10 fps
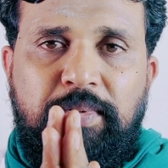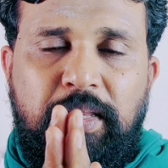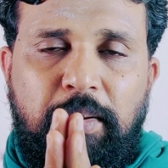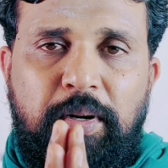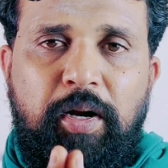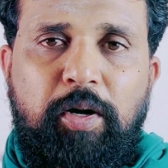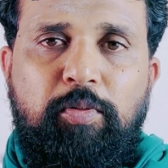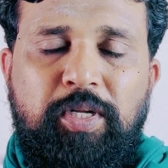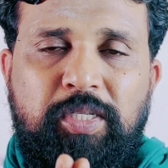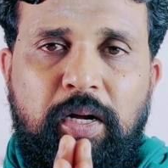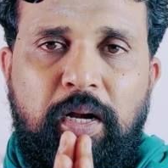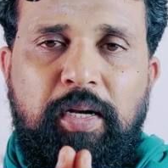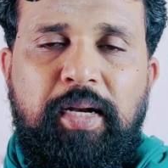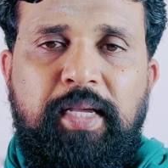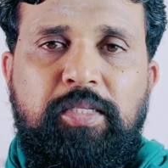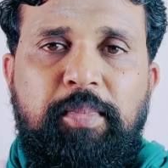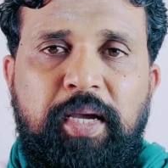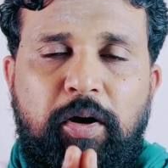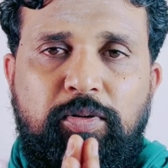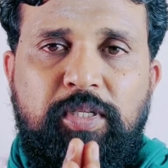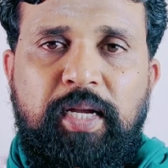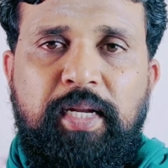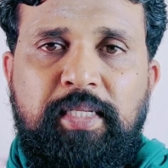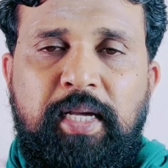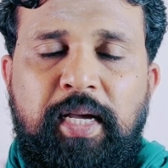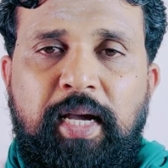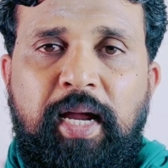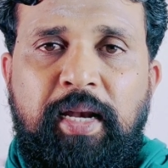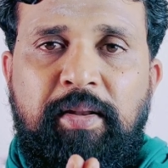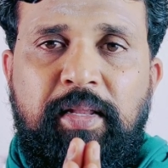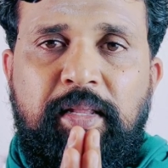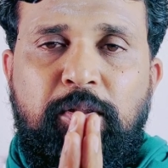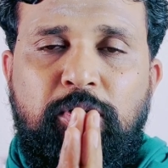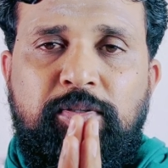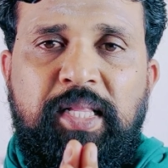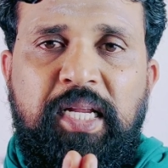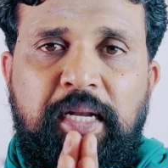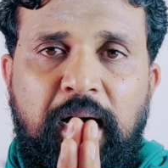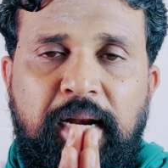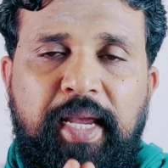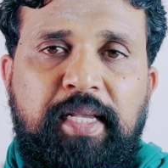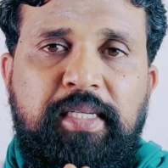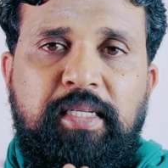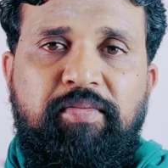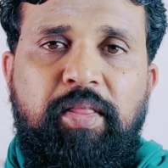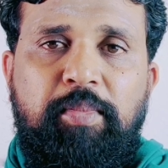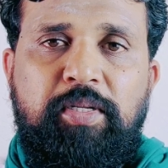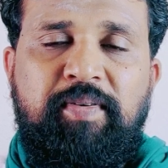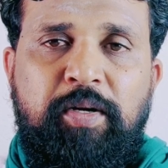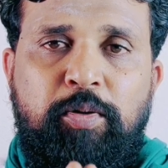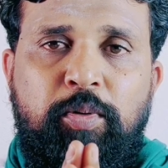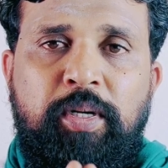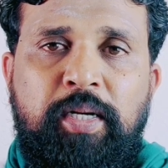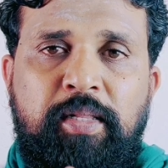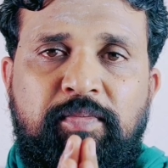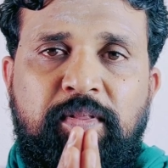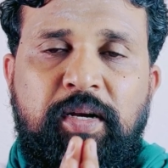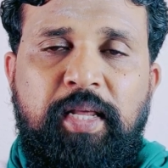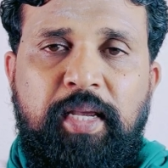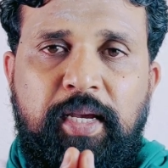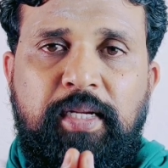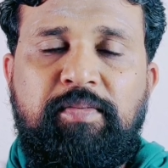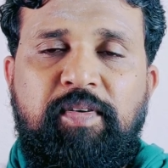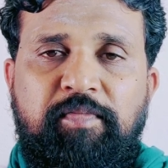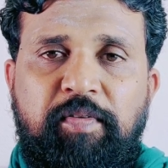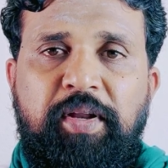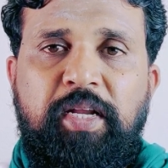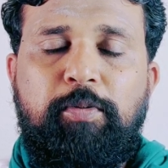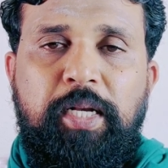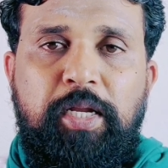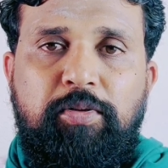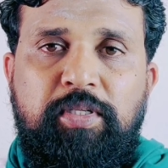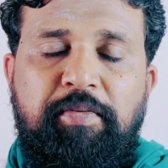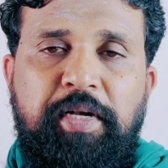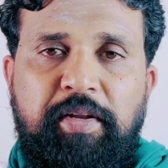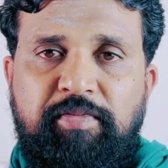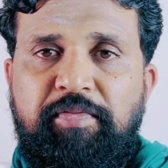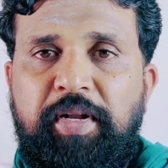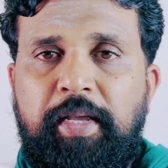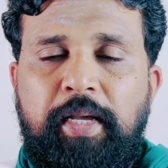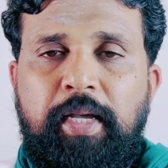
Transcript: Tamil Nadu was colonized by outsiders, and those were the dark ages of Tamils for 230 years, from 1520 to 1750.